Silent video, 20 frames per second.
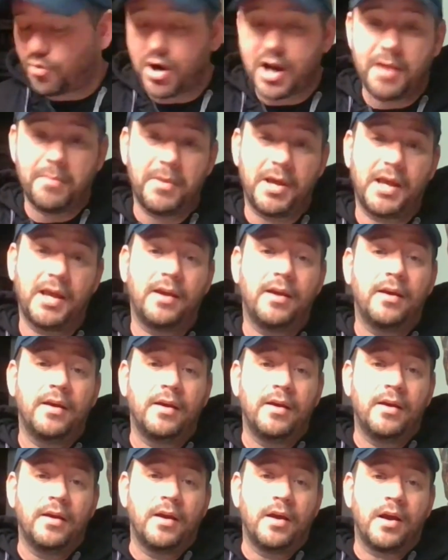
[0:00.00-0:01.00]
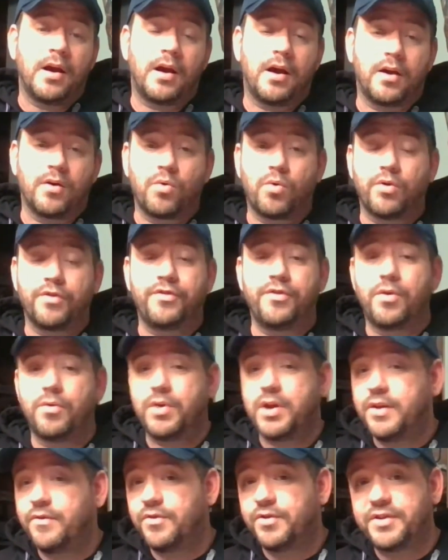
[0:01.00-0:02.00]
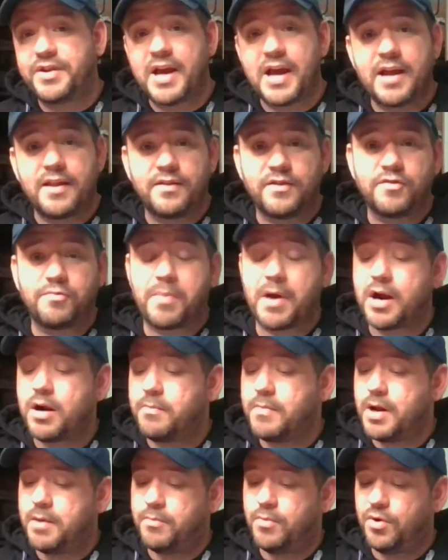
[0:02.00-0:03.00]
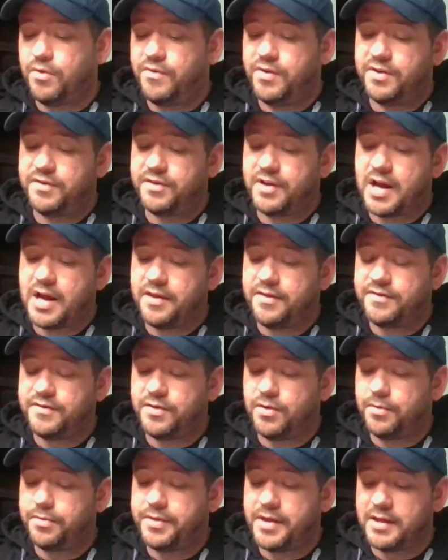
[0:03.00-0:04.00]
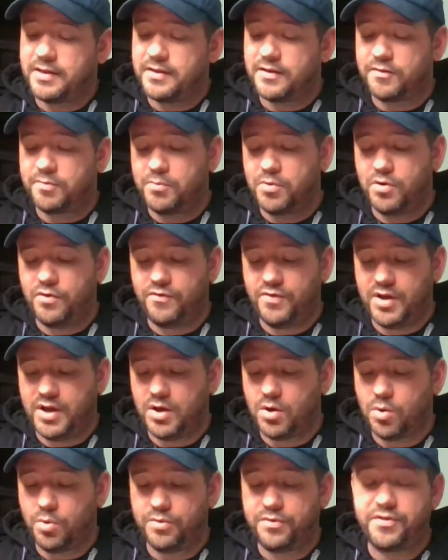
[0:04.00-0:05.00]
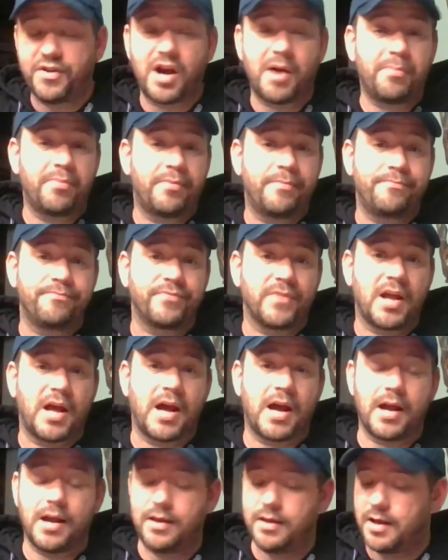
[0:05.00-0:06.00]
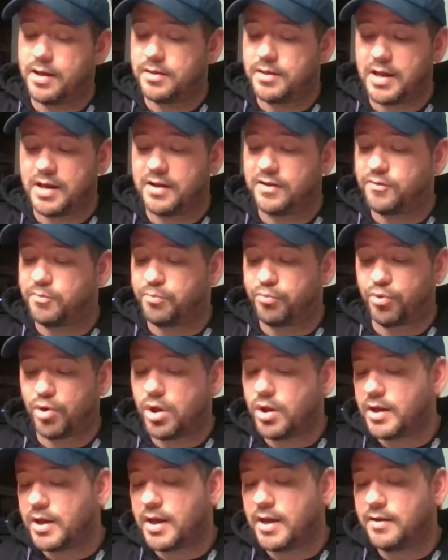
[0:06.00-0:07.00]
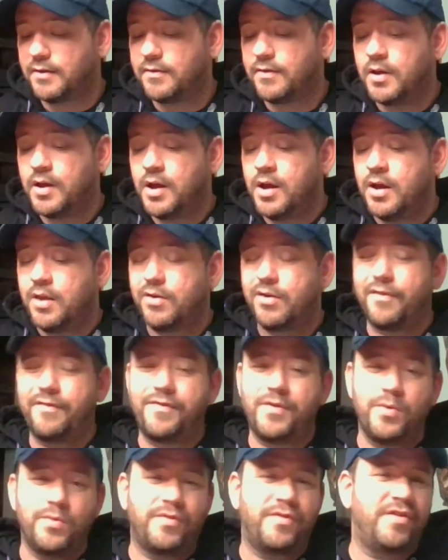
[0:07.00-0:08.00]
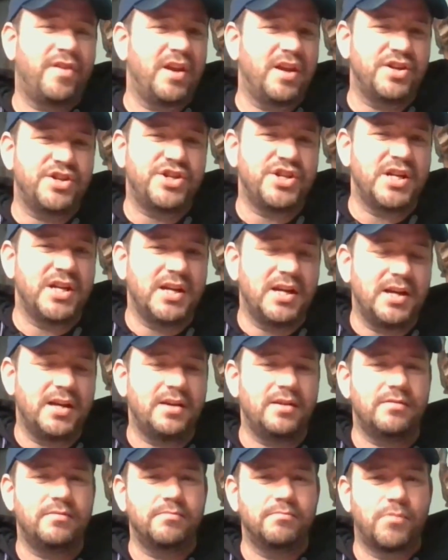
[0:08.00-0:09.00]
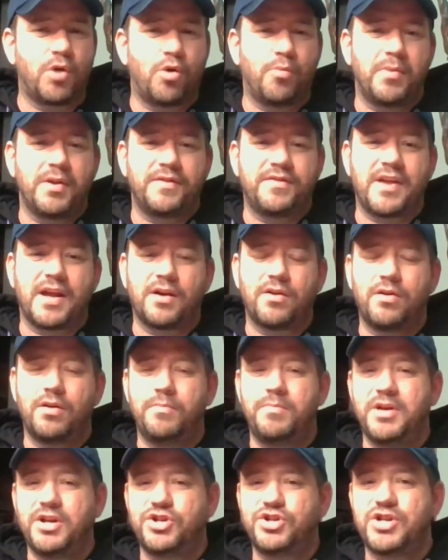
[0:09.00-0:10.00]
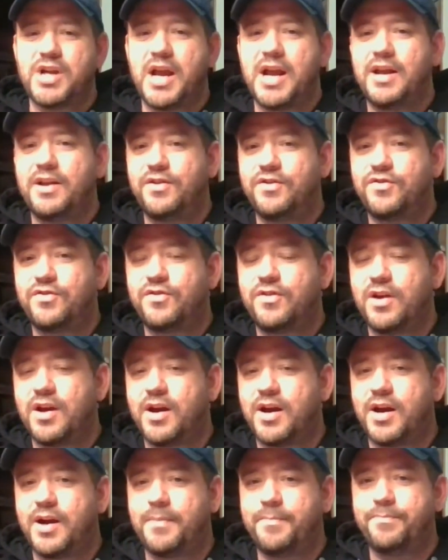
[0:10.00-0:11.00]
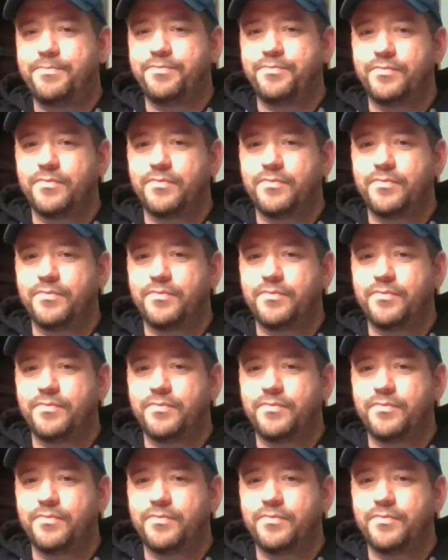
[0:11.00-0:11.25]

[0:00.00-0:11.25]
Raimi. Uh, of course, you know Evil Dead and Spider-Man movies, and I still think this movie holds up. I, I think it's brilliant. There are a few CG moments that could be changed um,